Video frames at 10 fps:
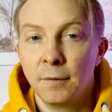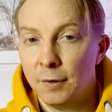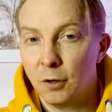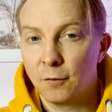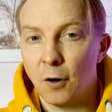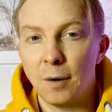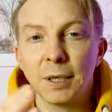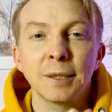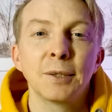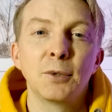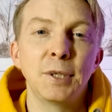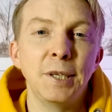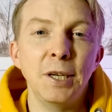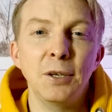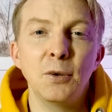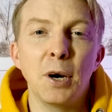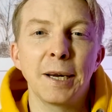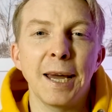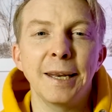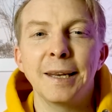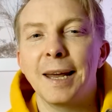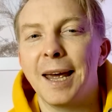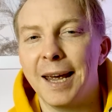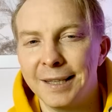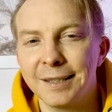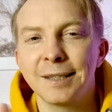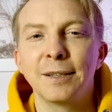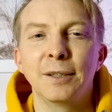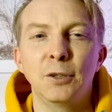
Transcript: We look forward to seeing you again and